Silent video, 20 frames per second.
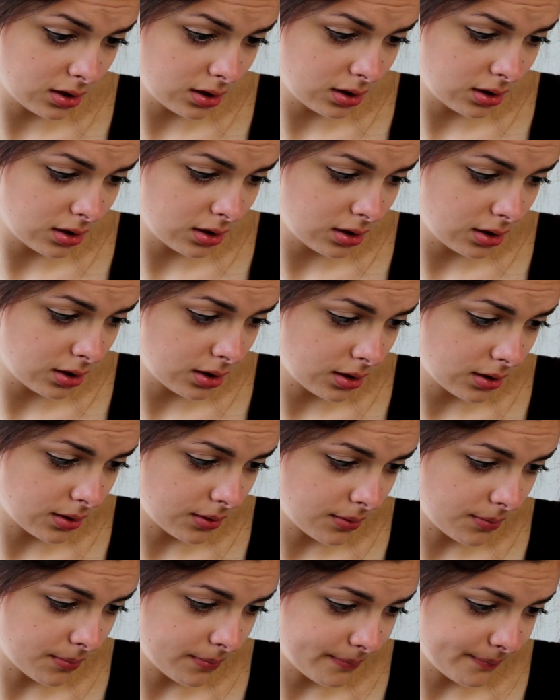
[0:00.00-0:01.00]

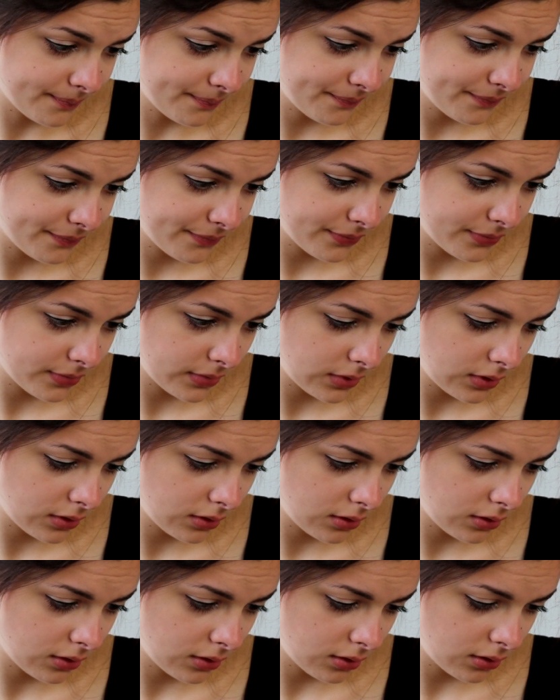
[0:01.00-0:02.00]

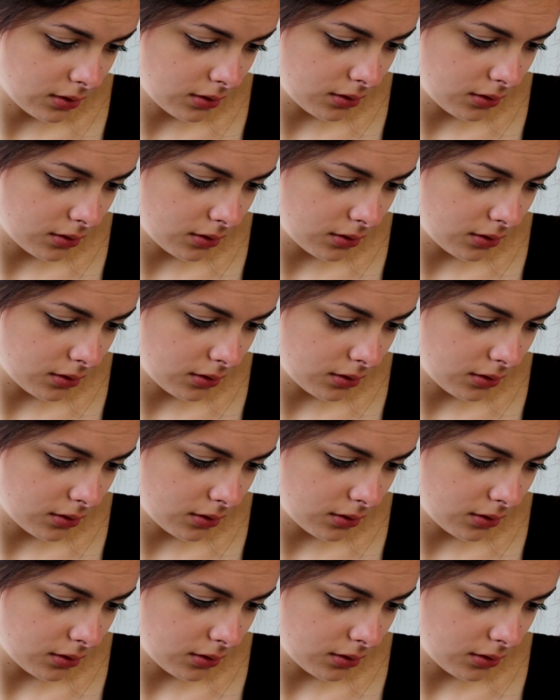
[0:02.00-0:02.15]
[no speech]